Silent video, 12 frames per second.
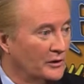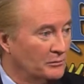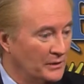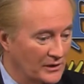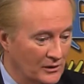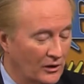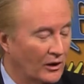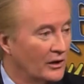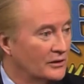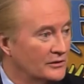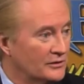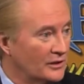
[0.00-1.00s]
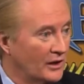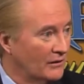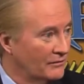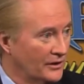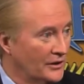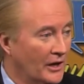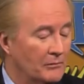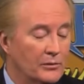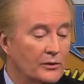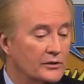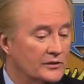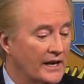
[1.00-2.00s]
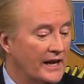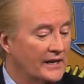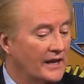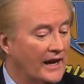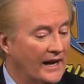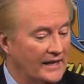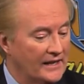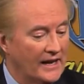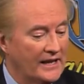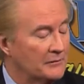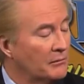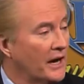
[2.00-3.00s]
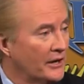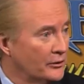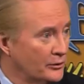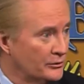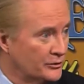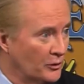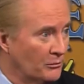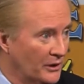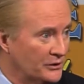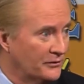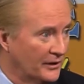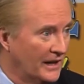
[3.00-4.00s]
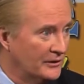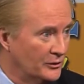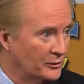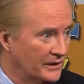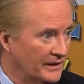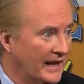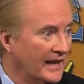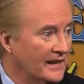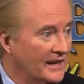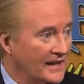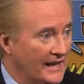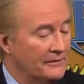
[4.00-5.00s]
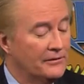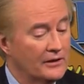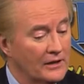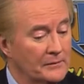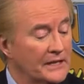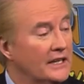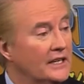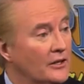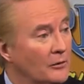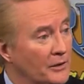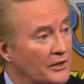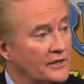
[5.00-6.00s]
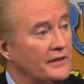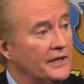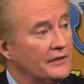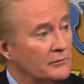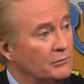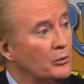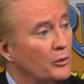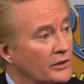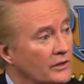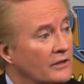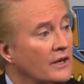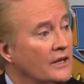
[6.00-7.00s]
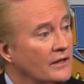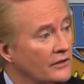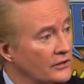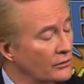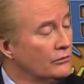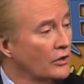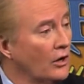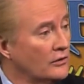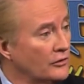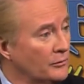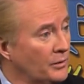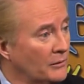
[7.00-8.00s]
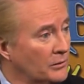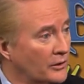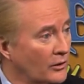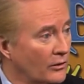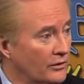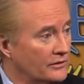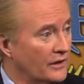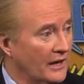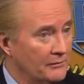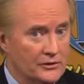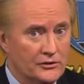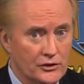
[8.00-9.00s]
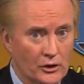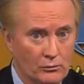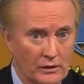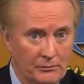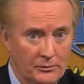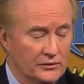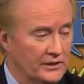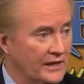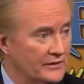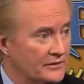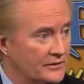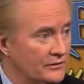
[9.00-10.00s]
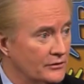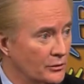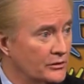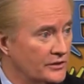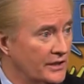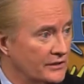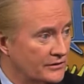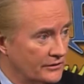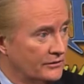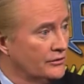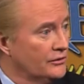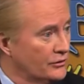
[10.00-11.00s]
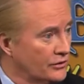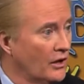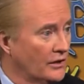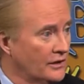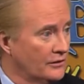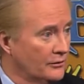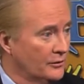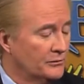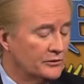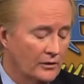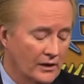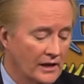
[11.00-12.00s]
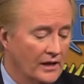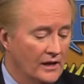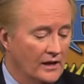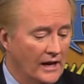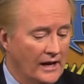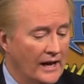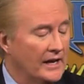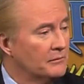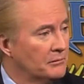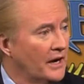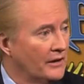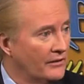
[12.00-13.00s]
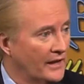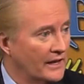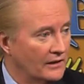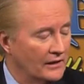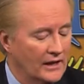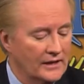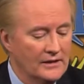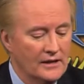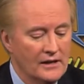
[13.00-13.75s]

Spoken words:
and because of the numbers, and I admire you so much for not doing that and for coming in here, because I think it's important that you talk to the public all the time. This show represents your citizens and you're talking to them, so I admire that a lot.